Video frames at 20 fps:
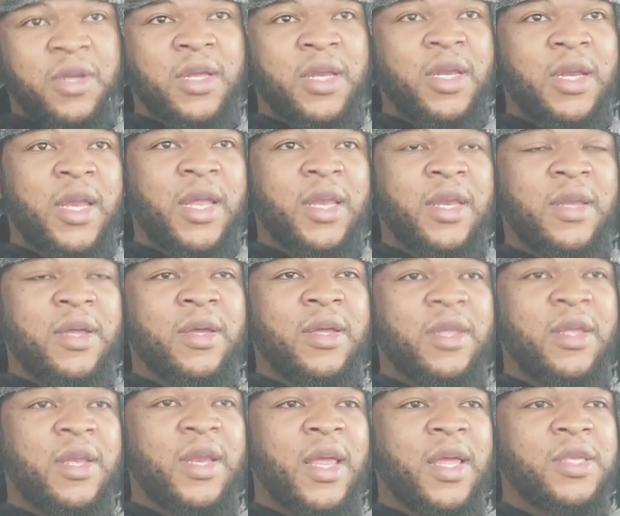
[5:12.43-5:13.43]
And it ain't
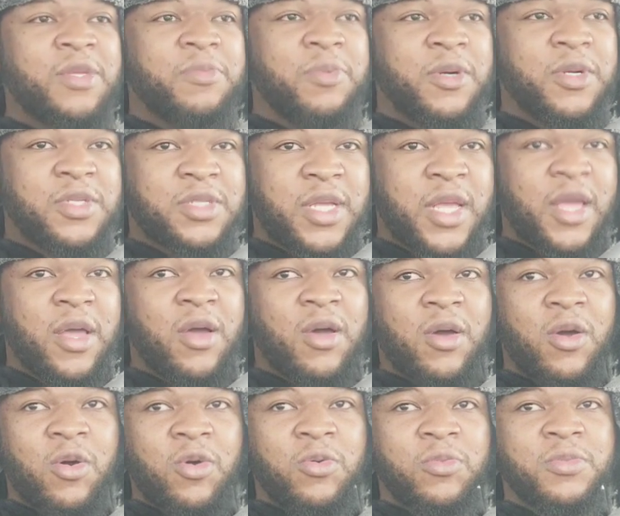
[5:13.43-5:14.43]
a, it ain't per se a
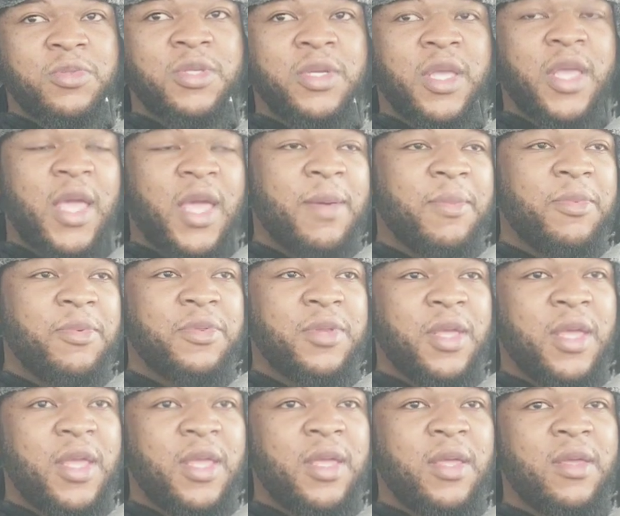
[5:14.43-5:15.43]
Holmes Campbell
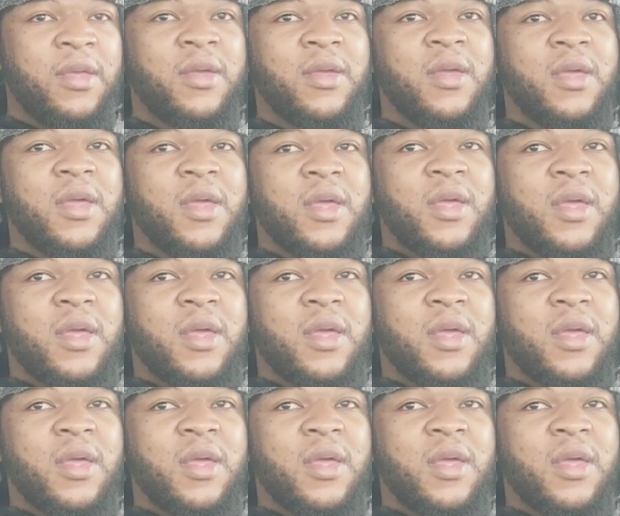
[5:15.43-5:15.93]
thing